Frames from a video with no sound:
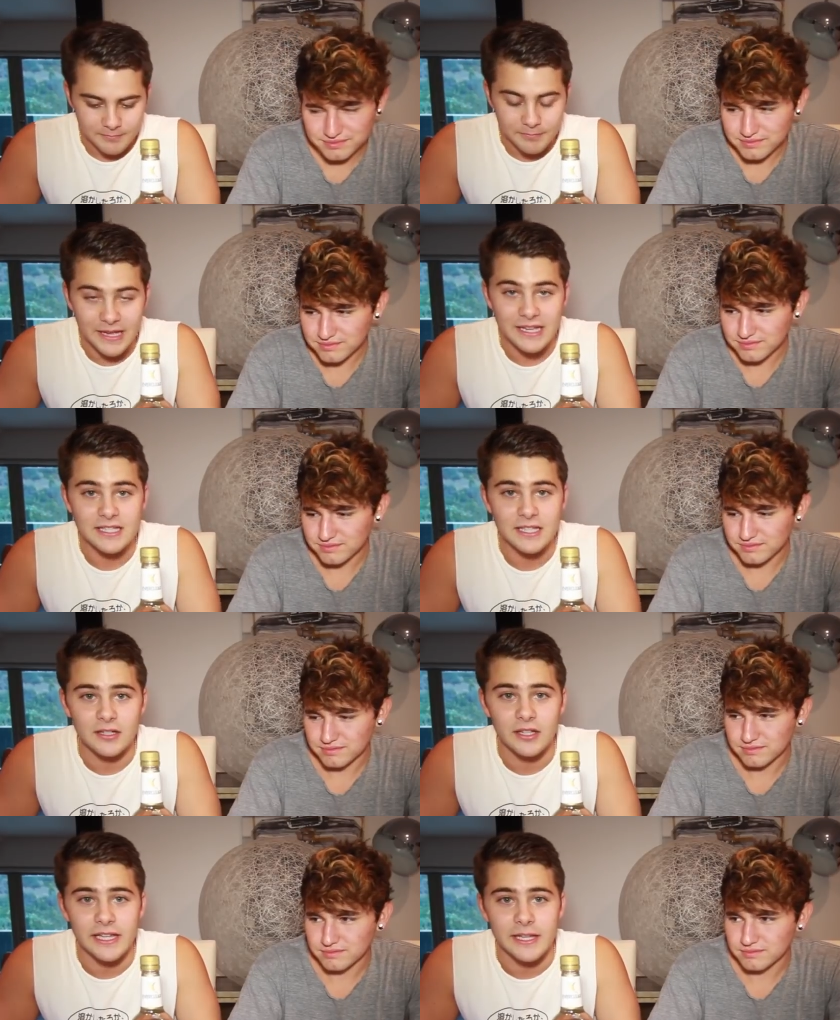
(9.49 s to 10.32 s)

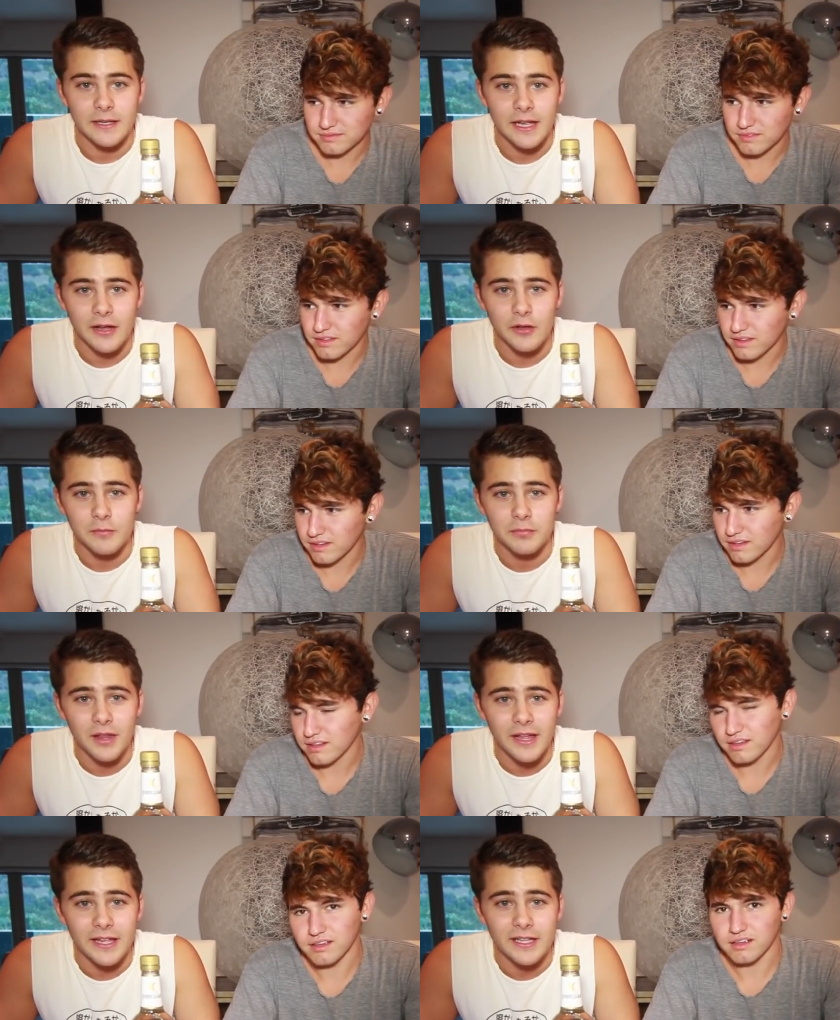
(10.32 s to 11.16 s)
Speaker 1: Basically, how you
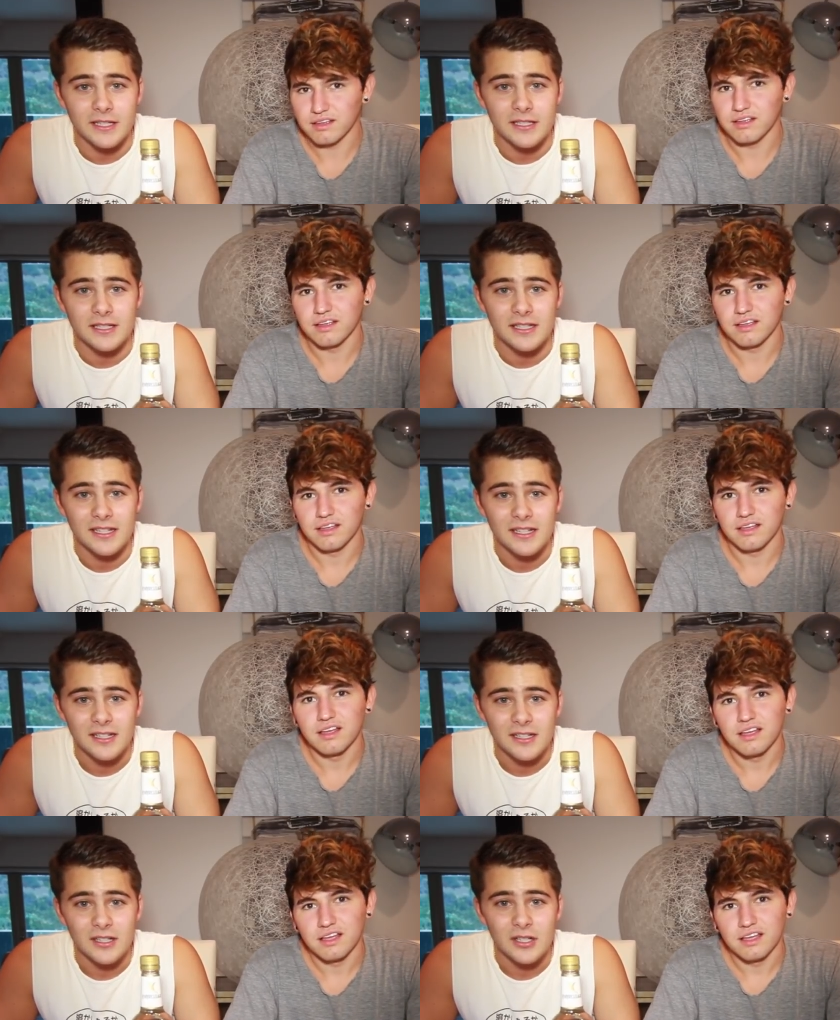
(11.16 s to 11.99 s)
play is
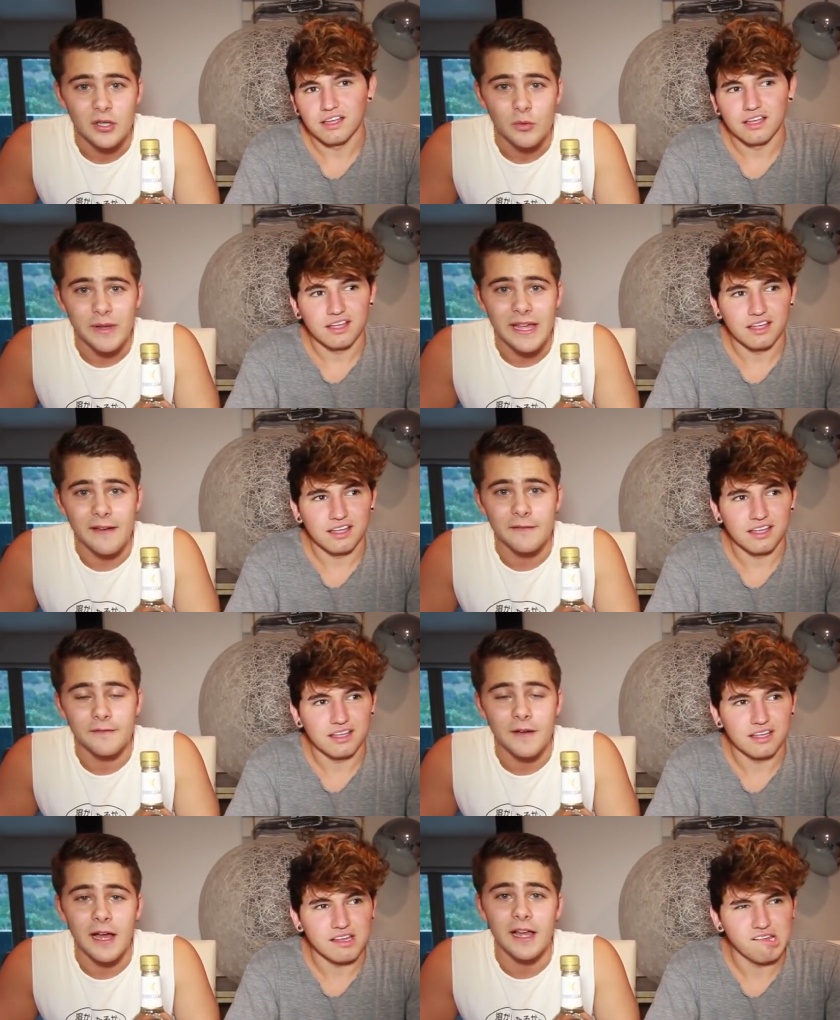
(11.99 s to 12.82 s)
we have
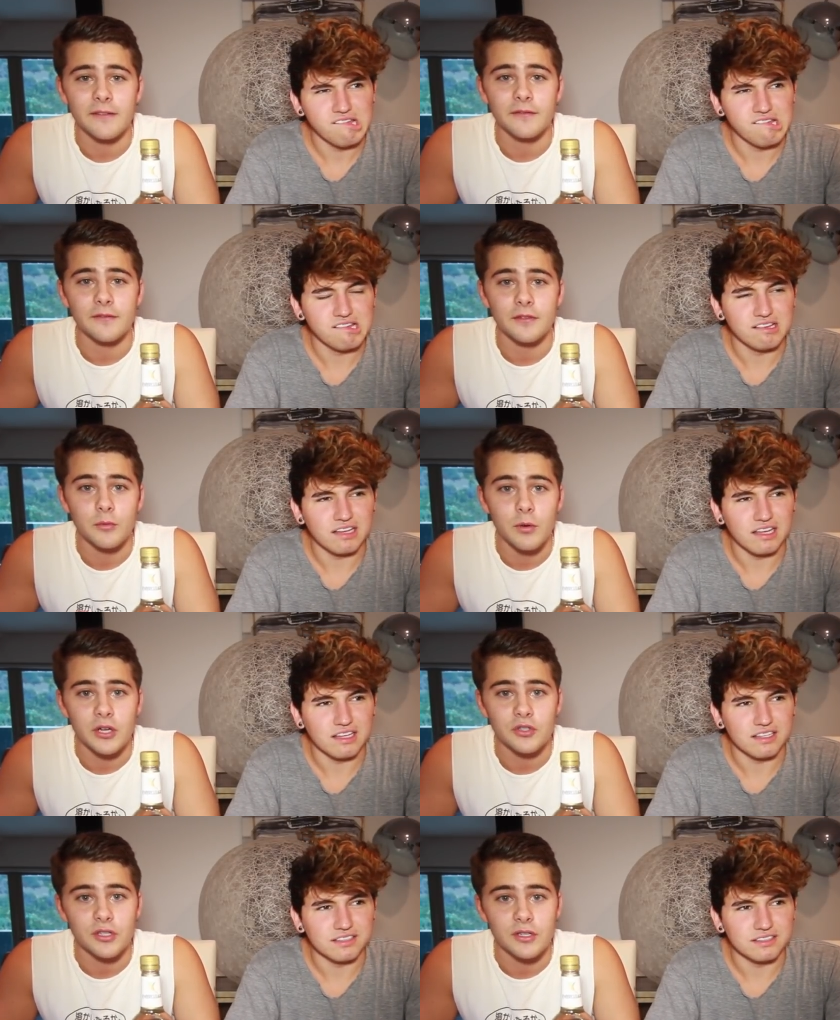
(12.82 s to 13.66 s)
five
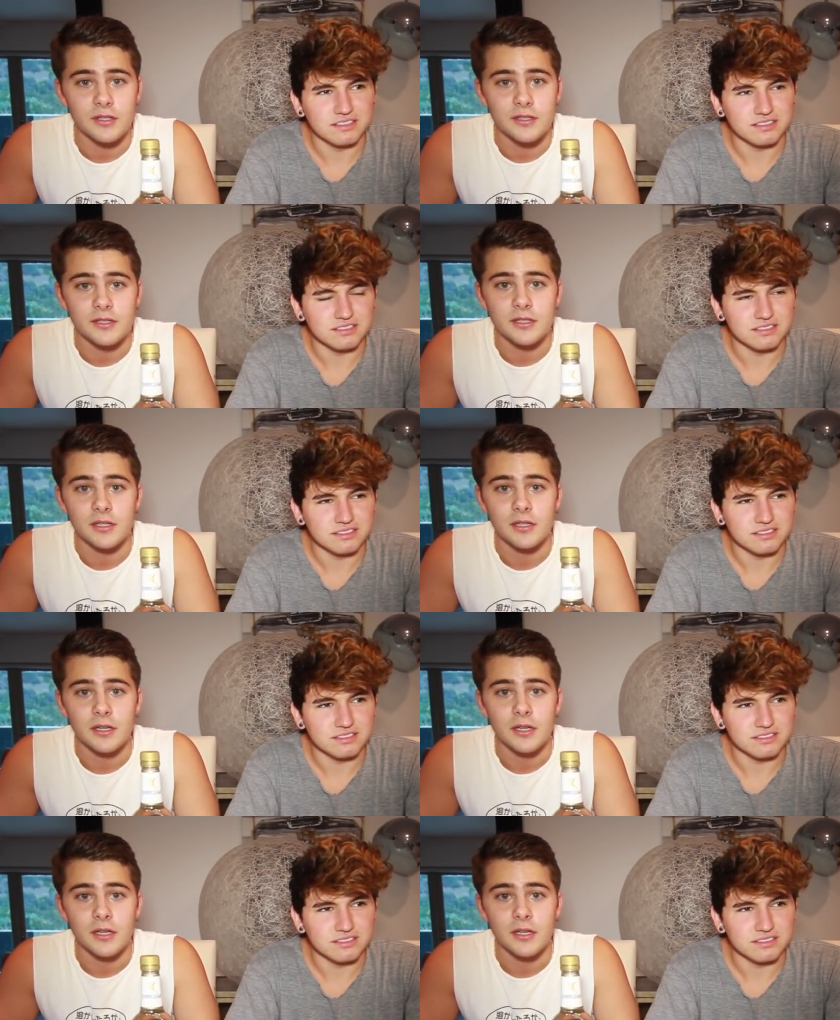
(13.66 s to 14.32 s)
questions,